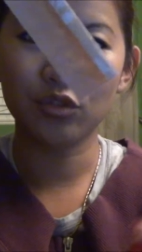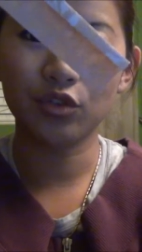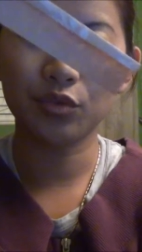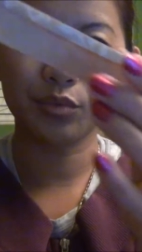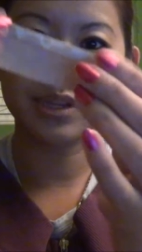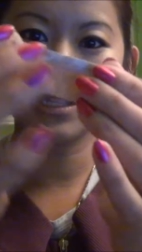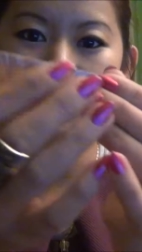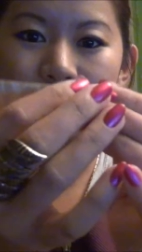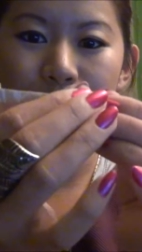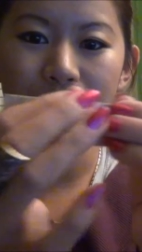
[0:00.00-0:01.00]
crease
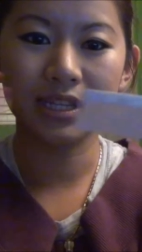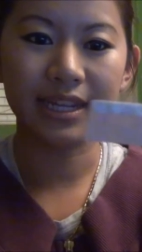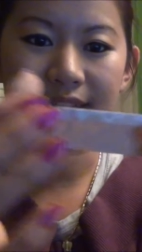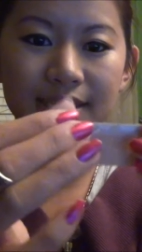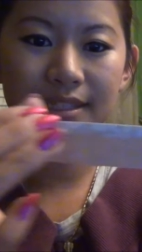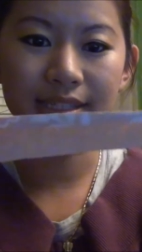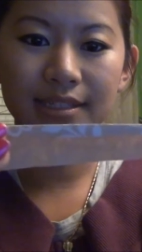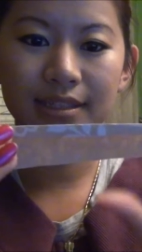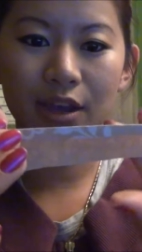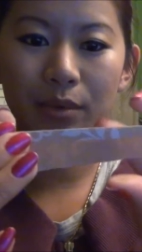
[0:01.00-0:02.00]
it really nicely
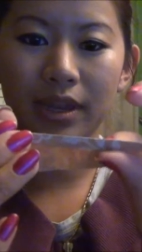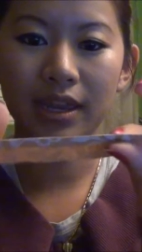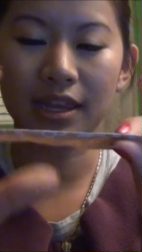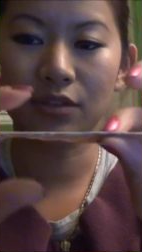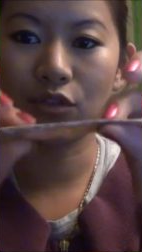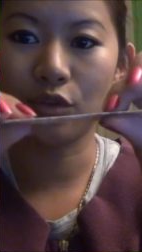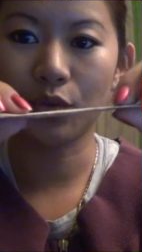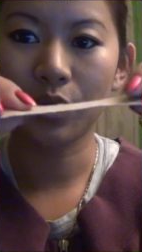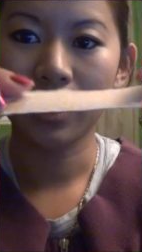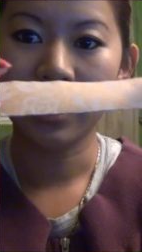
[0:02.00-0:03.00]
so that way it gives
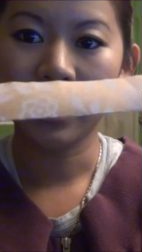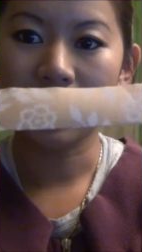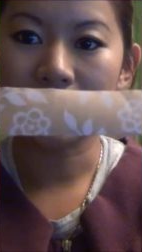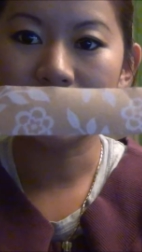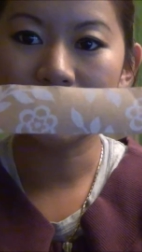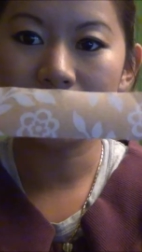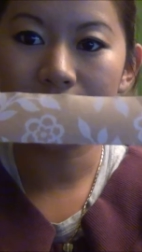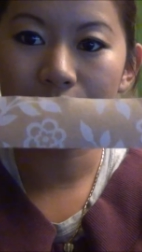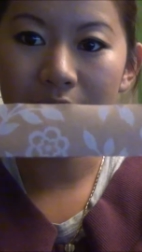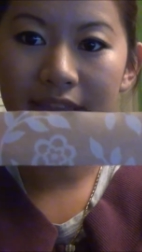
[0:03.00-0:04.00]
you a
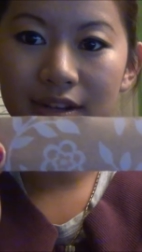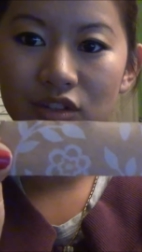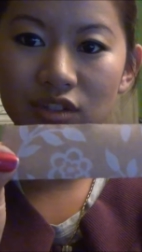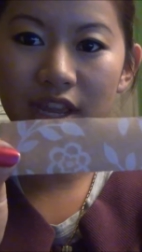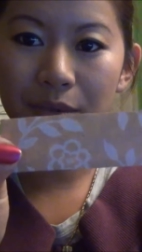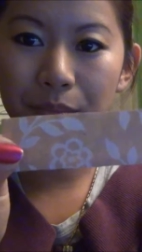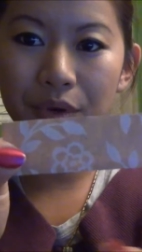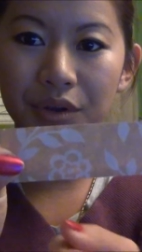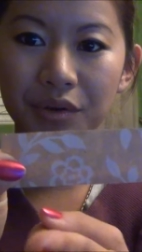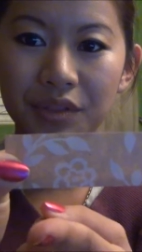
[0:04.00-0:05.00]
cleaner edge. See how
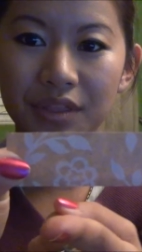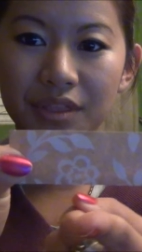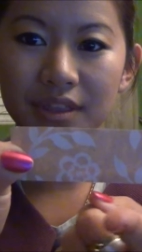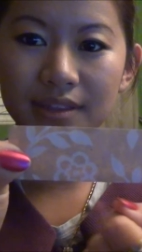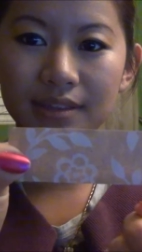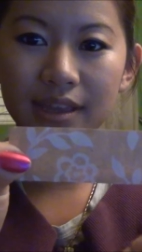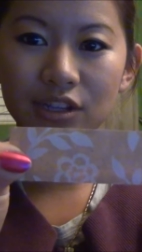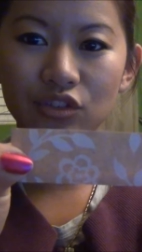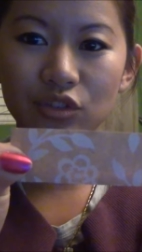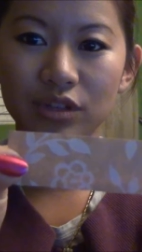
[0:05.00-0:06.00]
prettier this
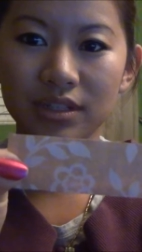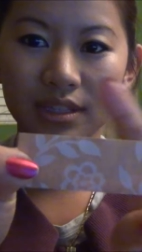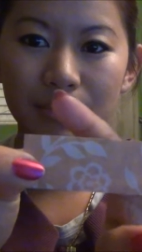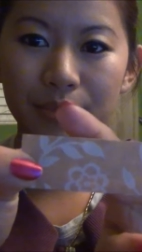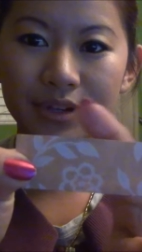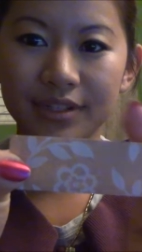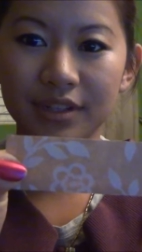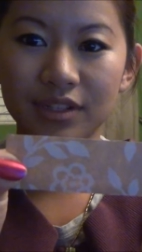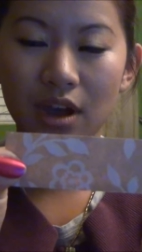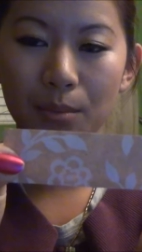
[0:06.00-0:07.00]
edge looks compared to
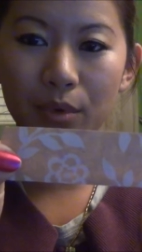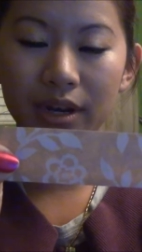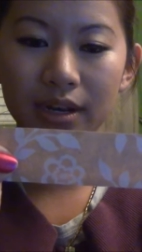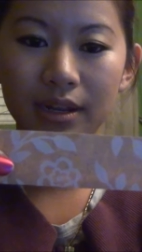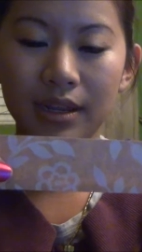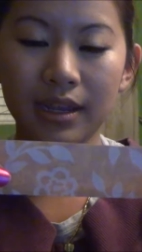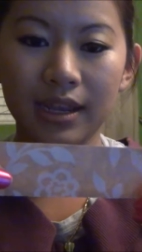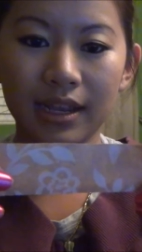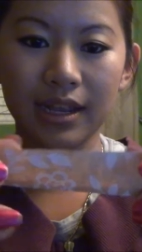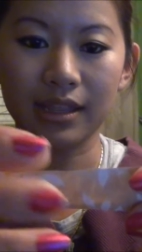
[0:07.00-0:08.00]
the top one?
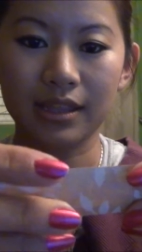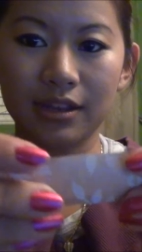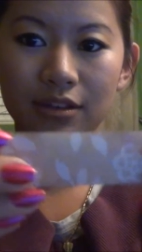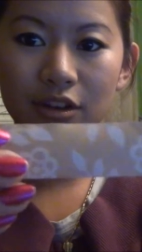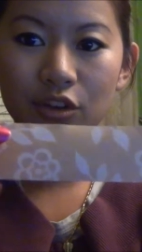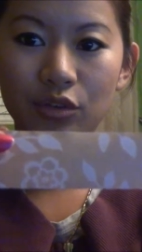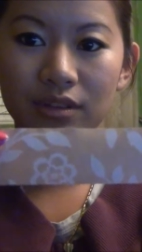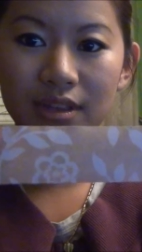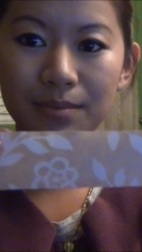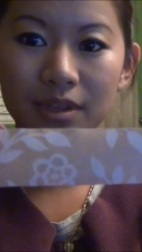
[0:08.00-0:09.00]
And then you're going to do the
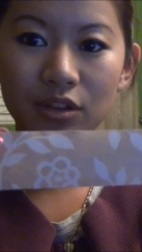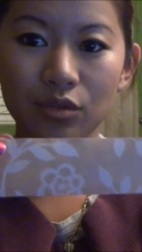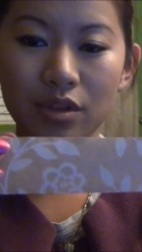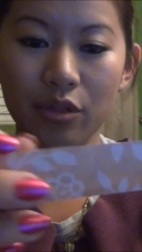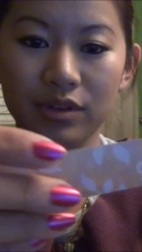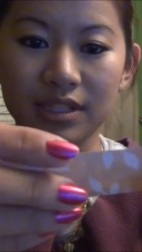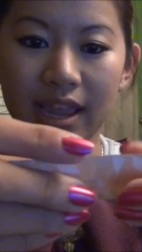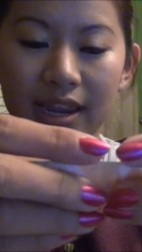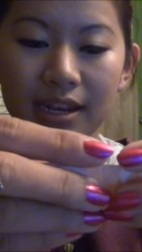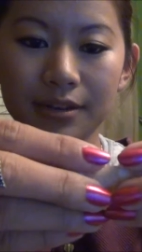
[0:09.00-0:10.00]
same thing to the other
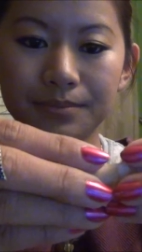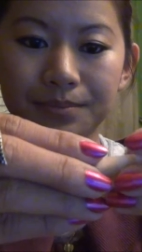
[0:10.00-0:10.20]
side.